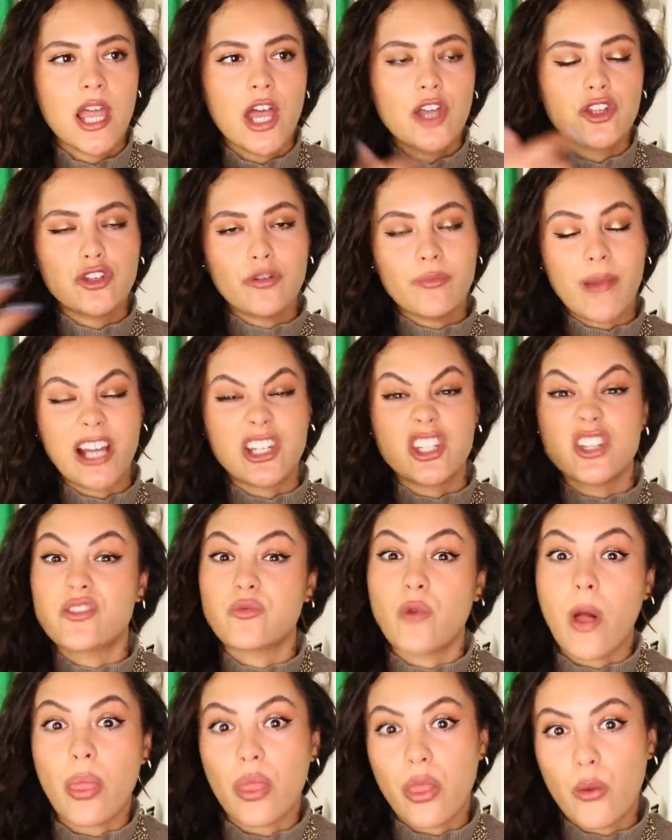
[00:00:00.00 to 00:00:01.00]
You might just
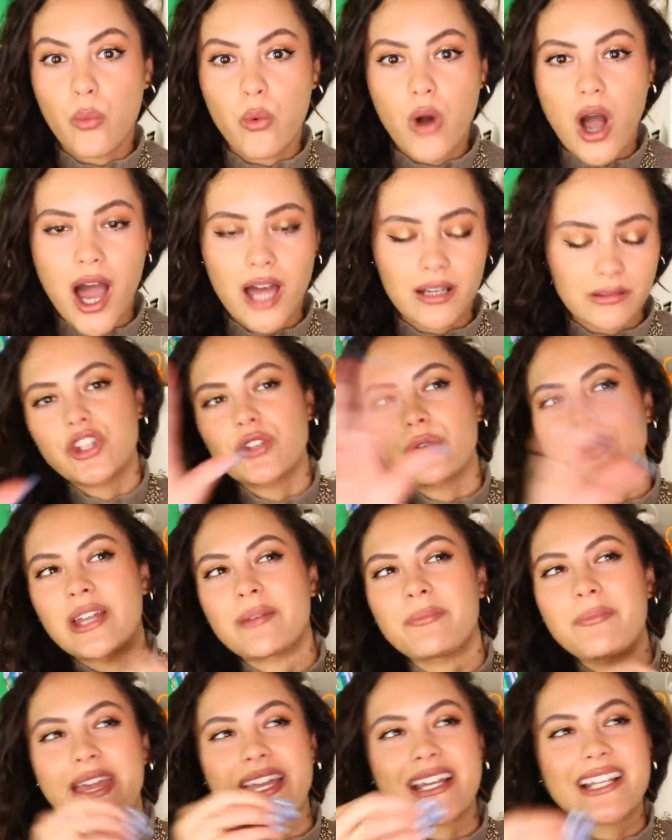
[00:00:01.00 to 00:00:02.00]
want the one. You
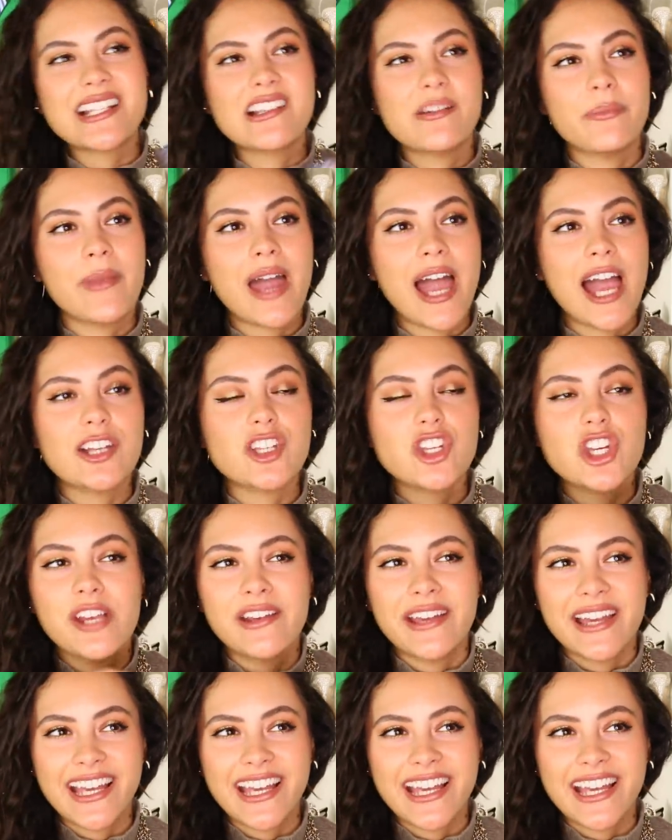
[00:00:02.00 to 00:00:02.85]
can mix and match.